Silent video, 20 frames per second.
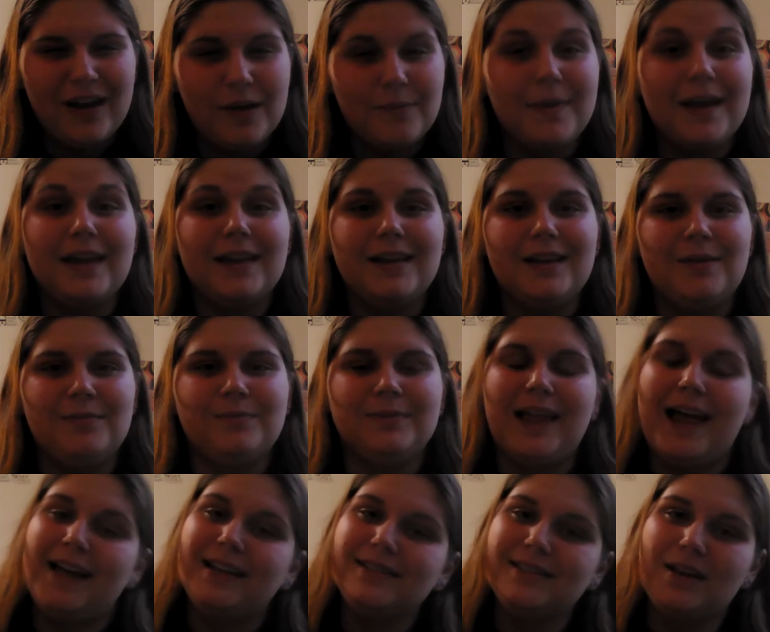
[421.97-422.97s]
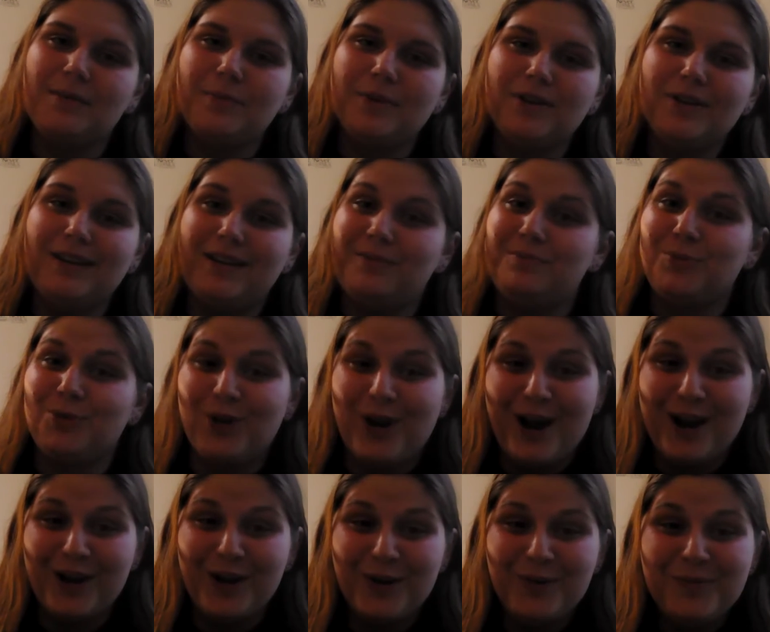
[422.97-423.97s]
I met him last summer in
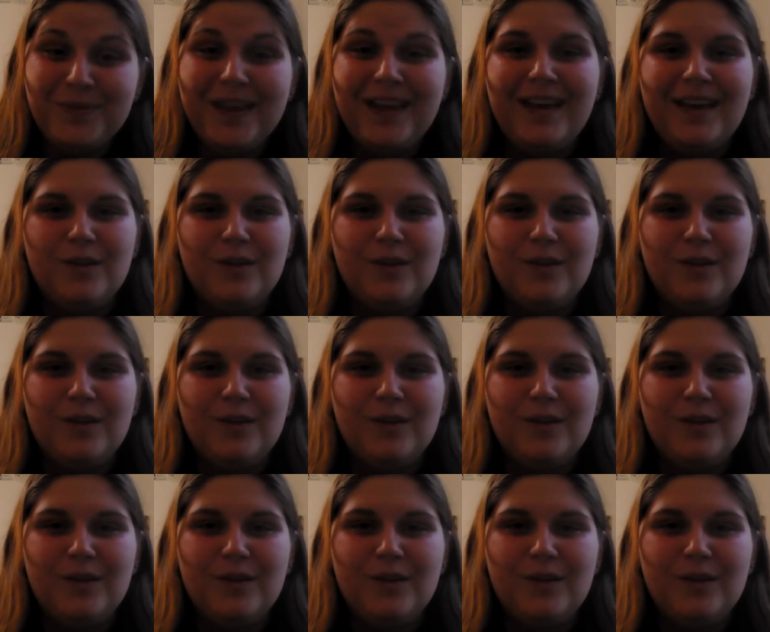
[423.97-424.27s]
Morocco,